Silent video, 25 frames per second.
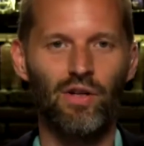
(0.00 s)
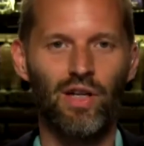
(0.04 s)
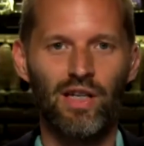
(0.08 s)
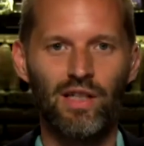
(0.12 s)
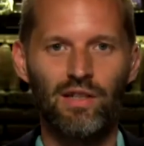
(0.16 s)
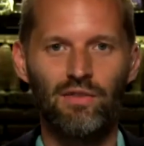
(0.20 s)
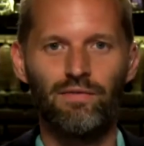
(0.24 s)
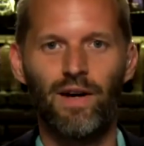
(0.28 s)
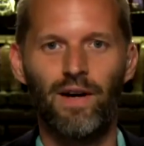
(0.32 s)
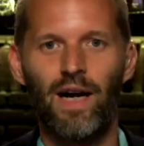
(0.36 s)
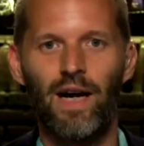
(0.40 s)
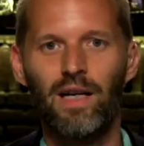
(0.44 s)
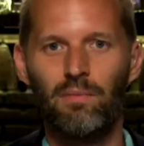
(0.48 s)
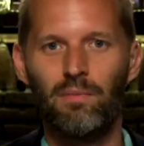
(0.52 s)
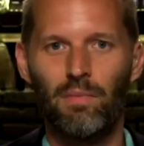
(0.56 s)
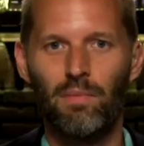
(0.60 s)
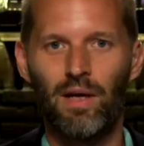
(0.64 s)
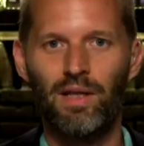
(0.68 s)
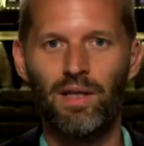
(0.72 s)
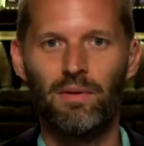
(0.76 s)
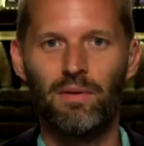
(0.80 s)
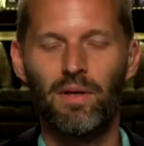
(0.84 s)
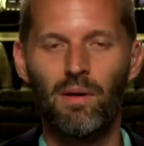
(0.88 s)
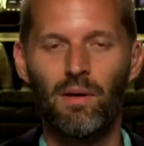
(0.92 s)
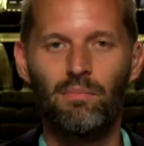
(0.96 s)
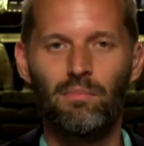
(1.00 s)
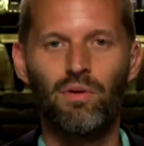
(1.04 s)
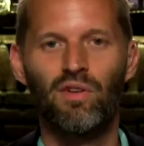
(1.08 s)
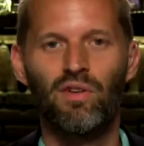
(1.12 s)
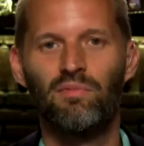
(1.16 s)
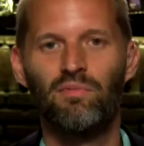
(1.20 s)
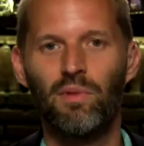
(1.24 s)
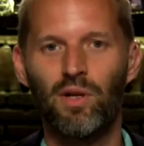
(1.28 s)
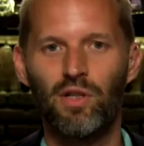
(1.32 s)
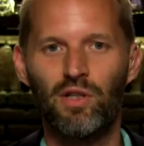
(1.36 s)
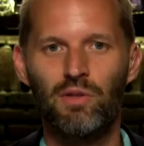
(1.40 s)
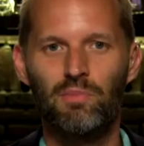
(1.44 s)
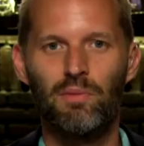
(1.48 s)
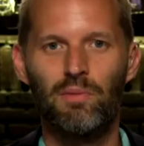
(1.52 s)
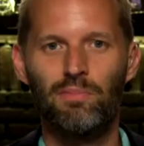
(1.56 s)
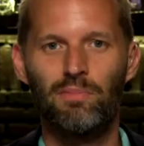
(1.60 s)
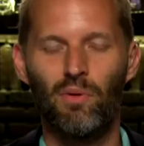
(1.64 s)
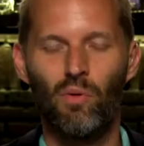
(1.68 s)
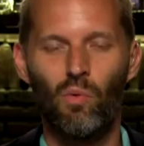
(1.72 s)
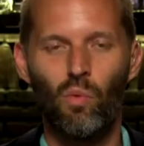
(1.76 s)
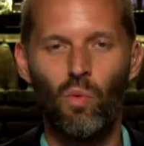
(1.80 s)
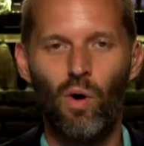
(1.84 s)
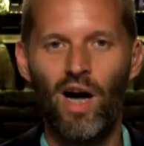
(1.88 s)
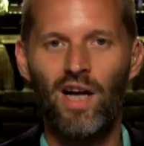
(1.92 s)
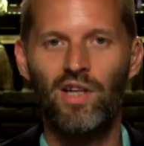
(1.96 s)
and divided by the number of months
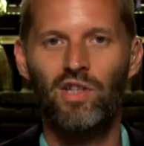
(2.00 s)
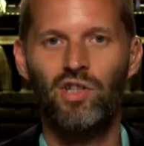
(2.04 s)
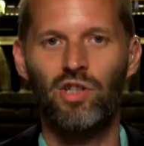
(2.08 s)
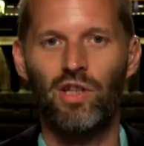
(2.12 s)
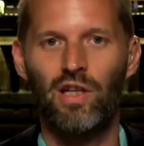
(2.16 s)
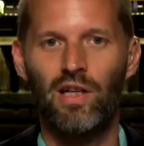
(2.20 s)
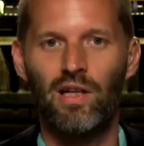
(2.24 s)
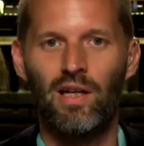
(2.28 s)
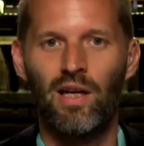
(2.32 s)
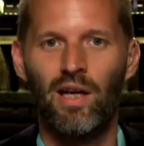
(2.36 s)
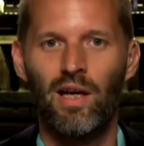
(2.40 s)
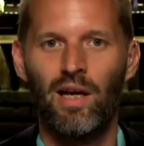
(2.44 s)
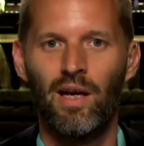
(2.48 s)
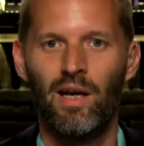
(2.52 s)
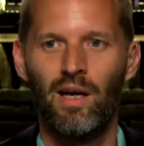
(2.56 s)
people watch it